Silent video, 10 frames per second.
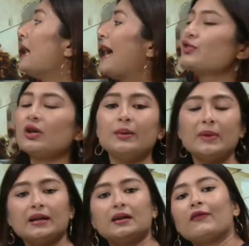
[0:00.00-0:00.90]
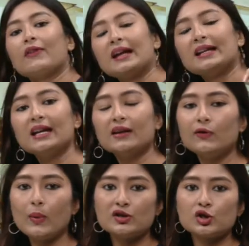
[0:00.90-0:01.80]
Naturally made it a very
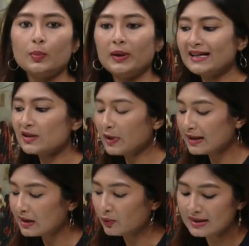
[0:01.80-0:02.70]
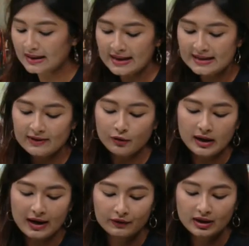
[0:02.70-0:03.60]
influential place because it was easy
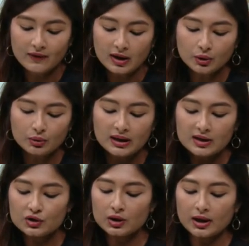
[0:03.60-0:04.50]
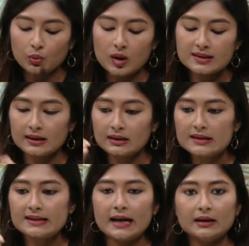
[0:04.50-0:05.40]
for everyone to reach. It was in
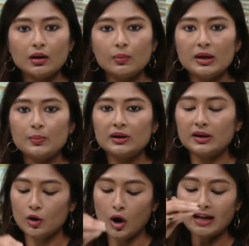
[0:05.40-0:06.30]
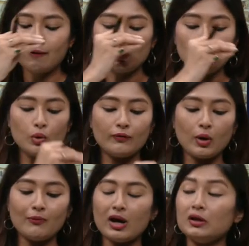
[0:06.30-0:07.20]
the center. People did not have to go
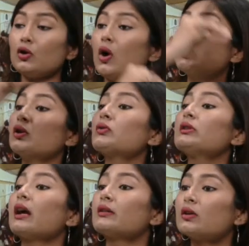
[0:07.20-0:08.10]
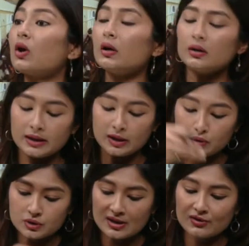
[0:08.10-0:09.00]
from one corner to the other corner. They
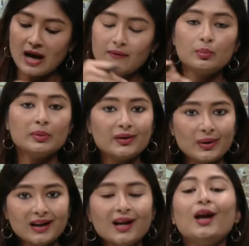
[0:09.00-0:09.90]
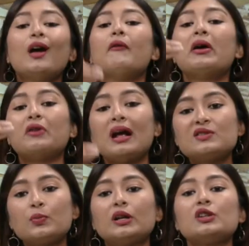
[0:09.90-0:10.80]
could just travel midway, where
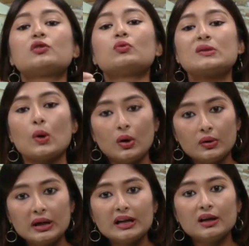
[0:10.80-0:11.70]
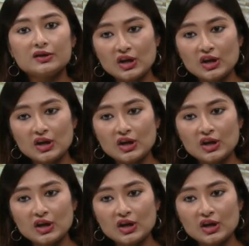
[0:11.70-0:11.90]
transportation was already a